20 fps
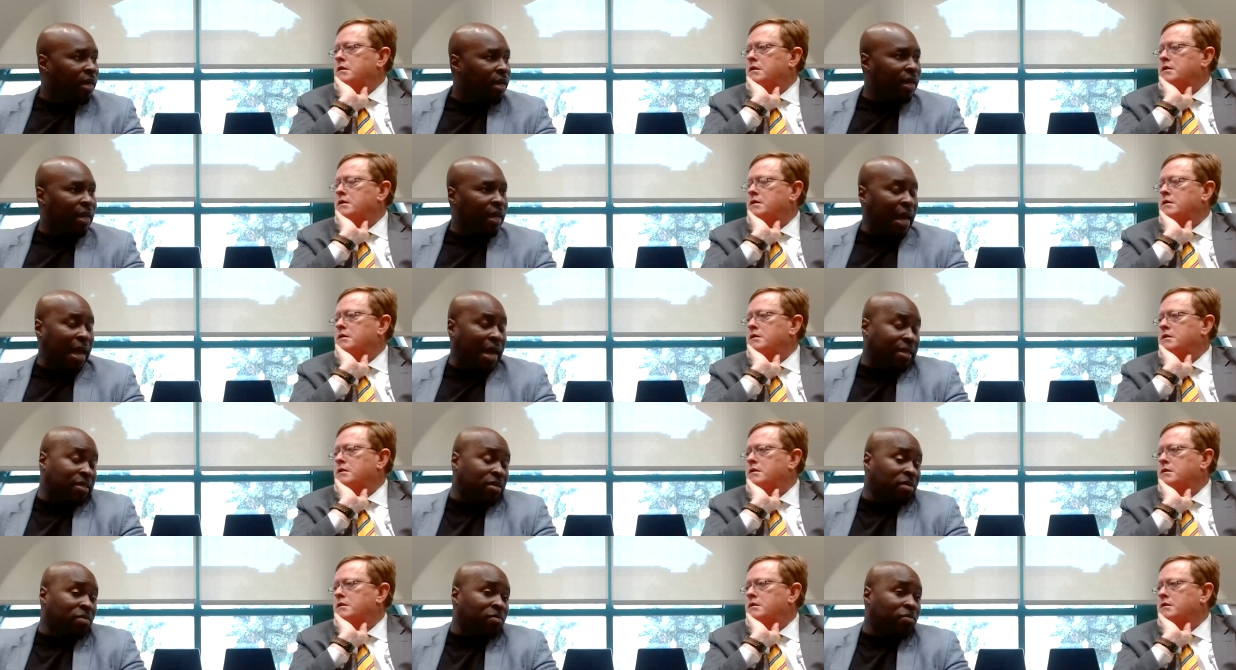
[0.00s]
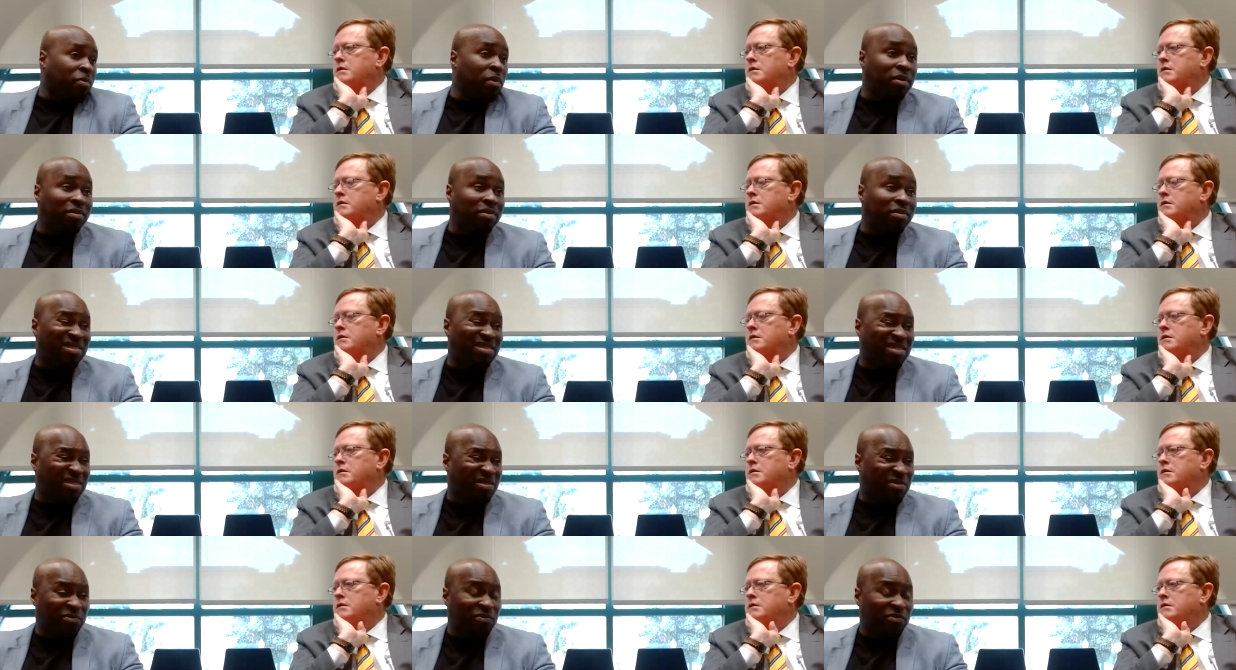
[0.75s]
Speaker 1: Mm-hmm. At some point, does
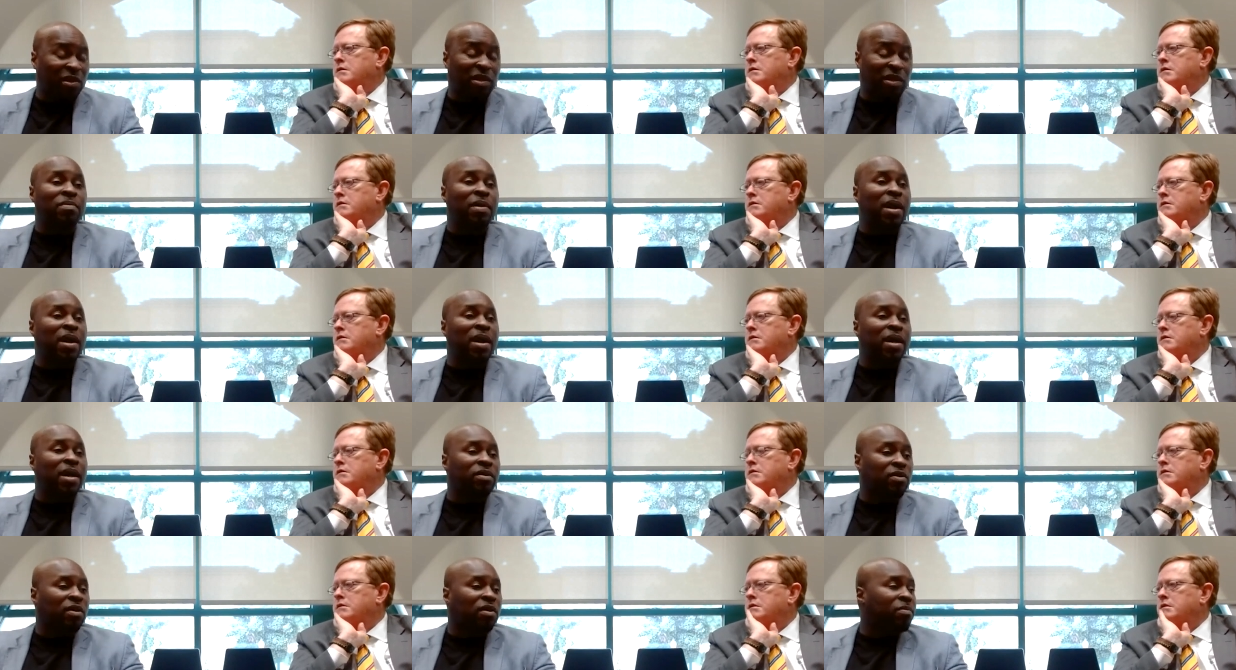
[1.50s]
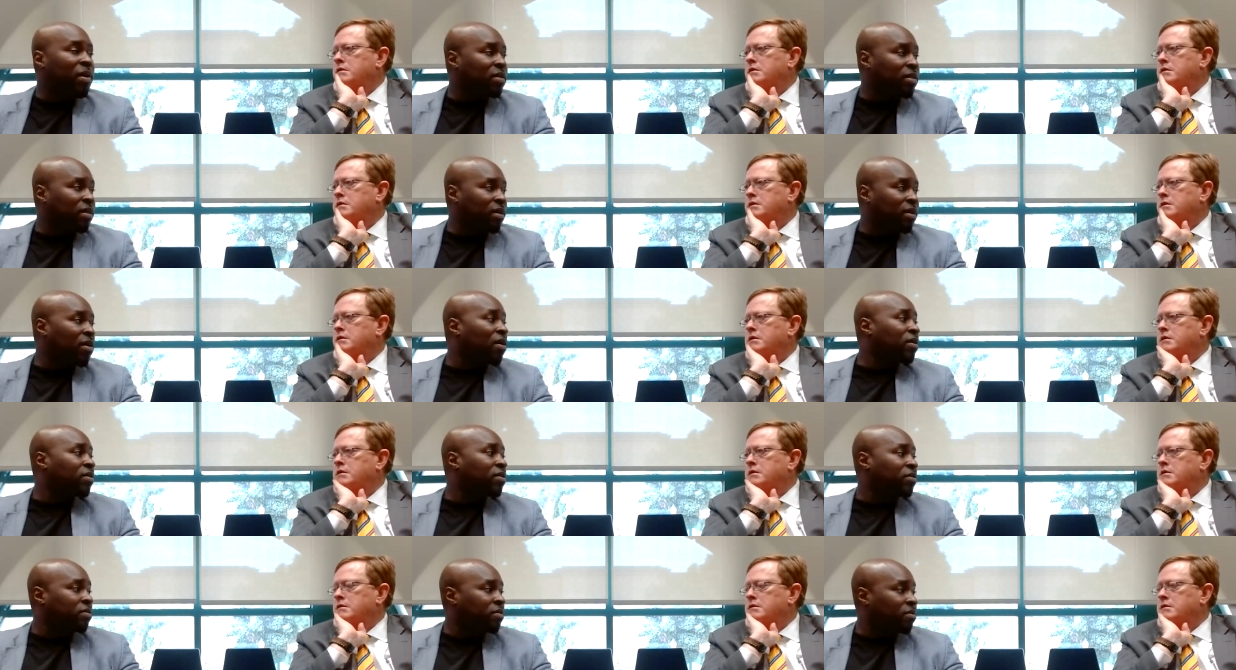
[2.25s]
it really matter? It's all about the
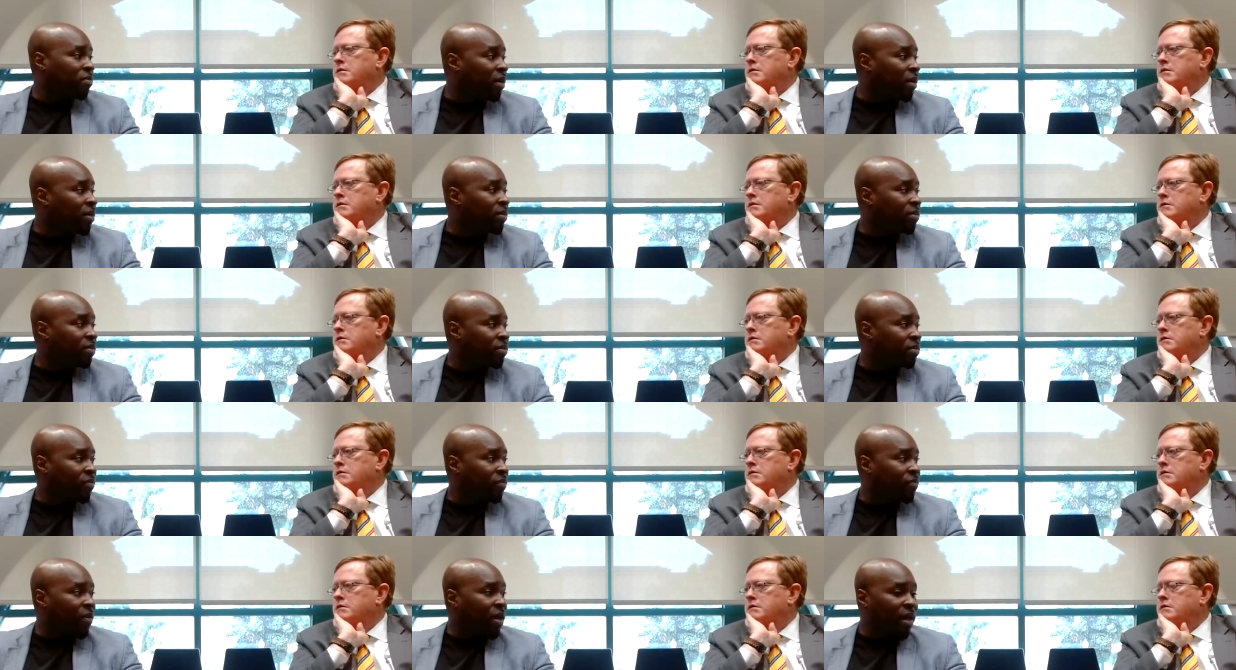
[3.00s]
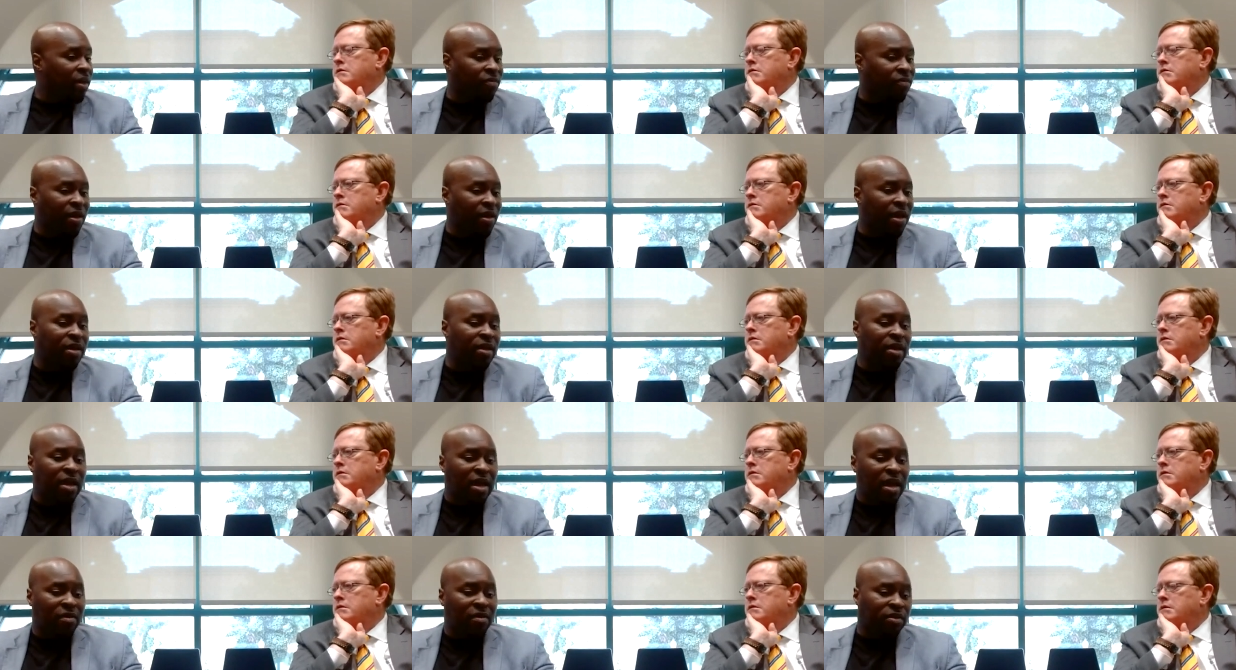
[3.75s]
cost, right? So if I if I
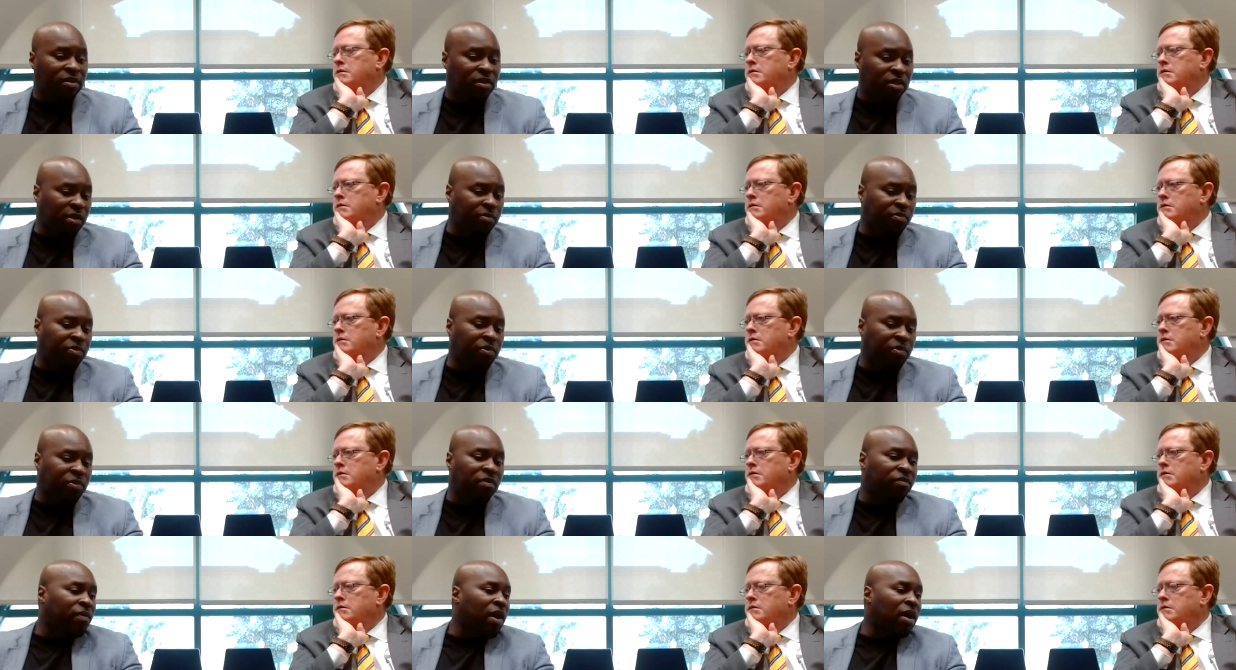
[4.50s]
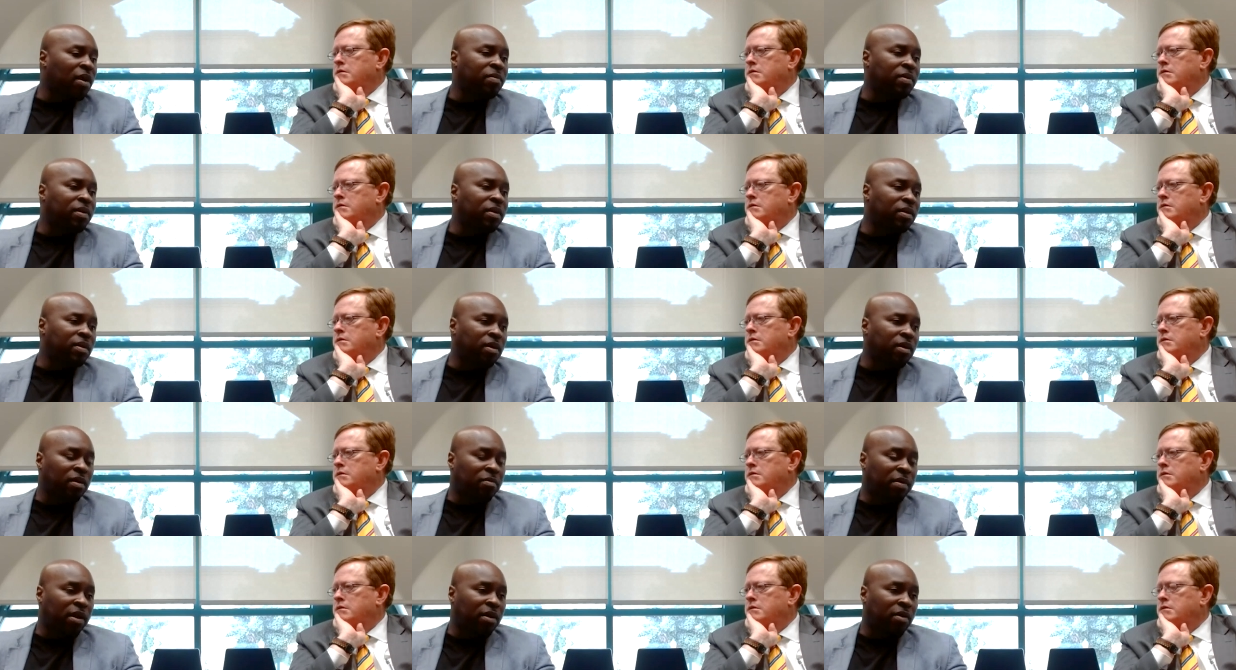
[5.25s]
have a cheaper environment
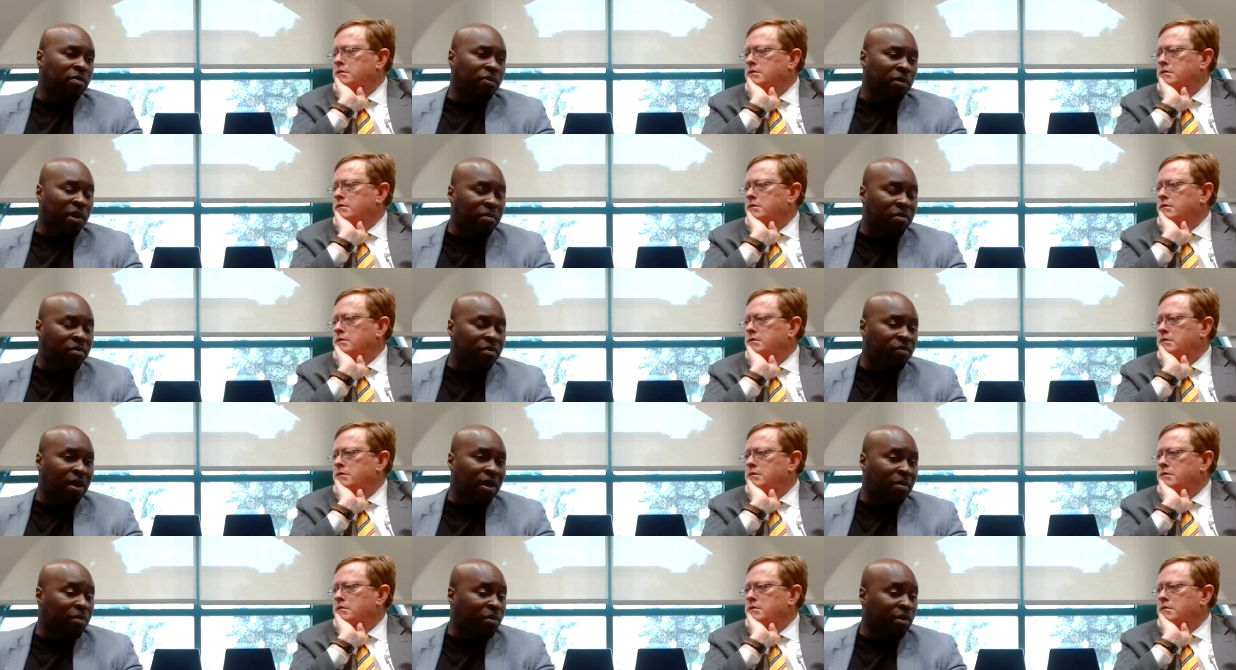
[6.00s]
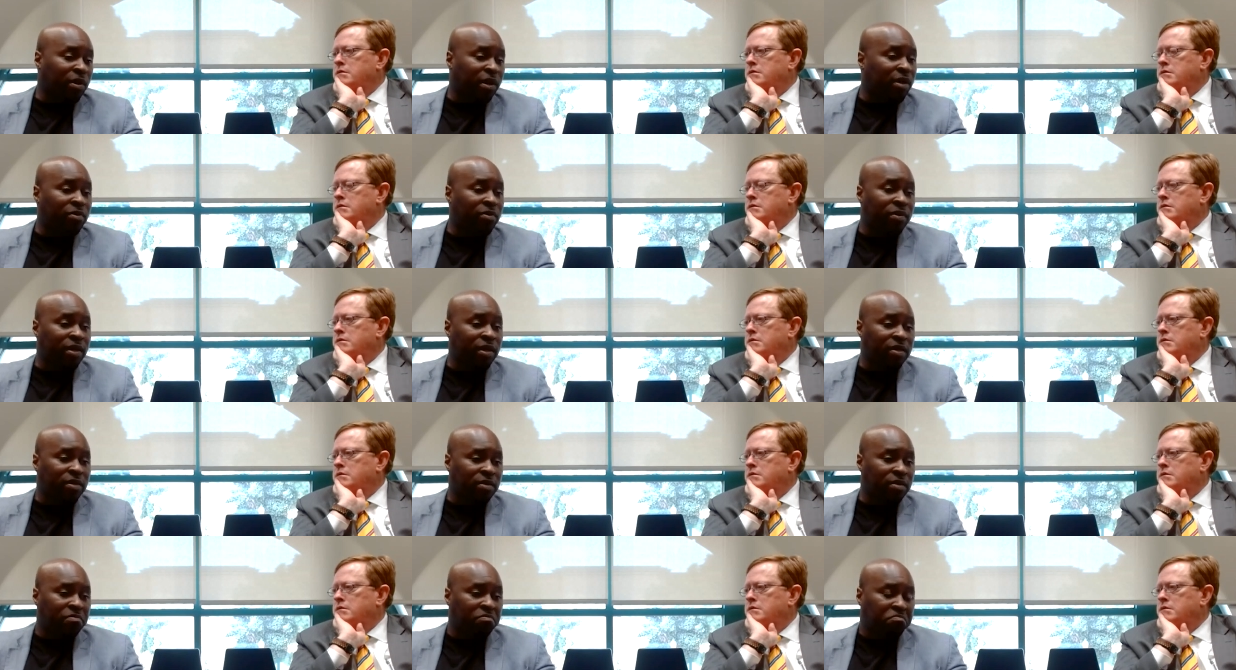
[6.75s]
in my on-prem environment in Equinix,
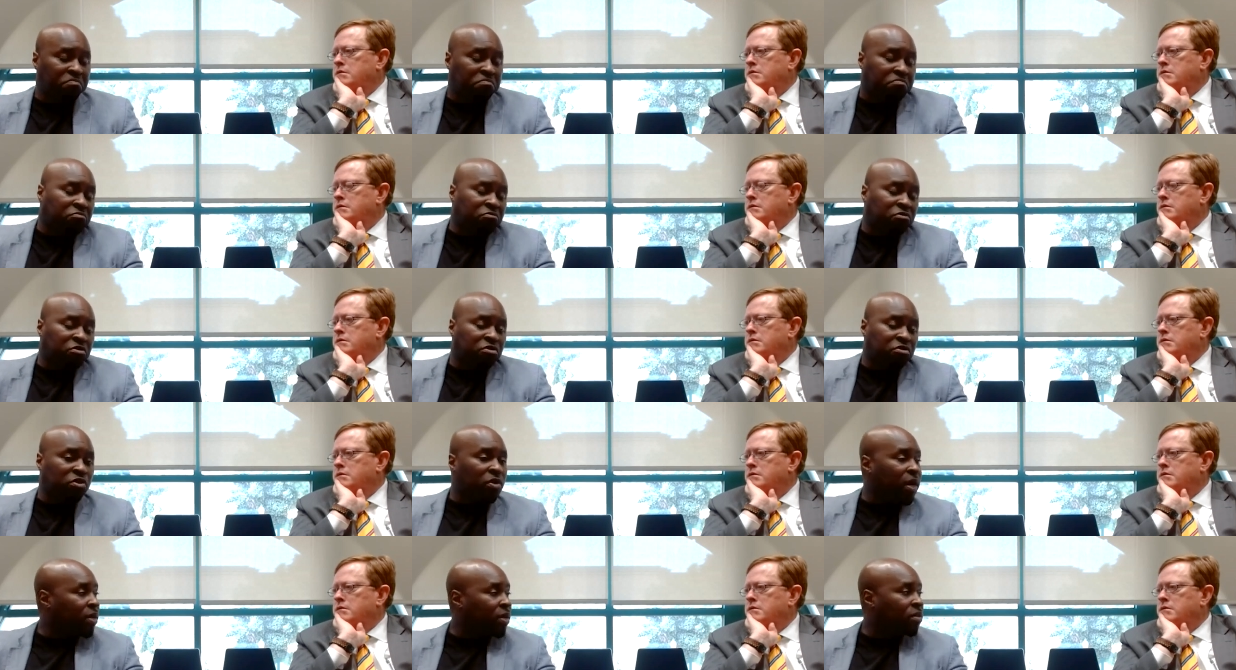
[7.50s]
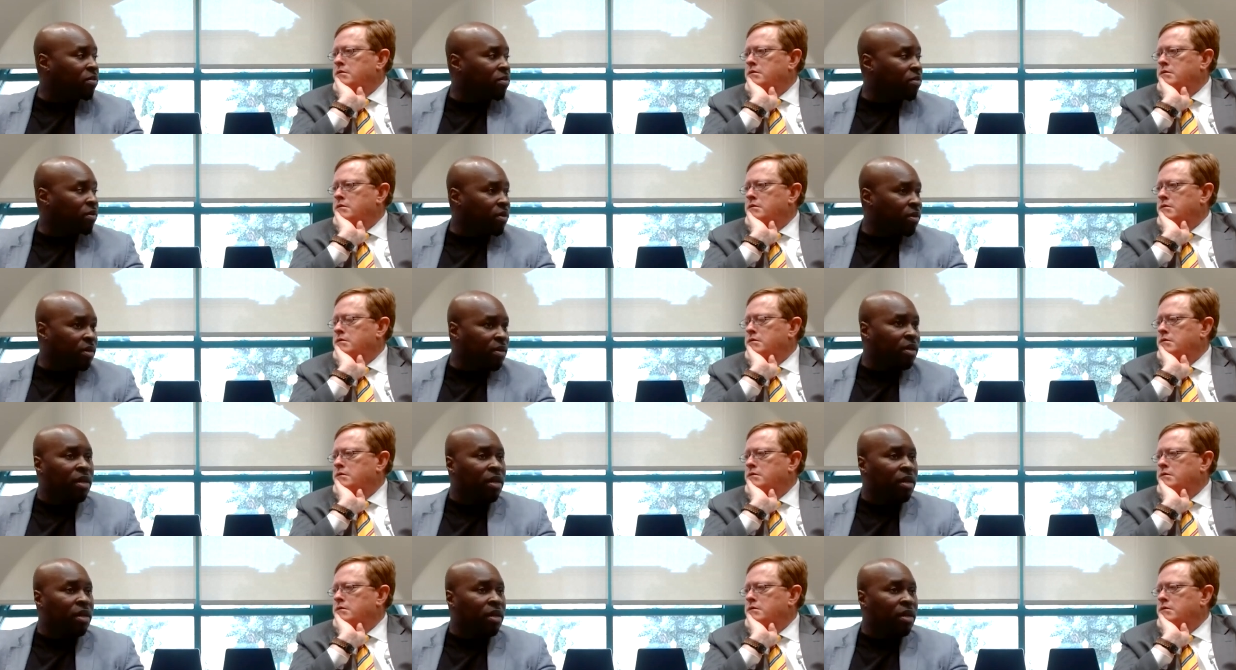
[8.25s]
sure I can do it.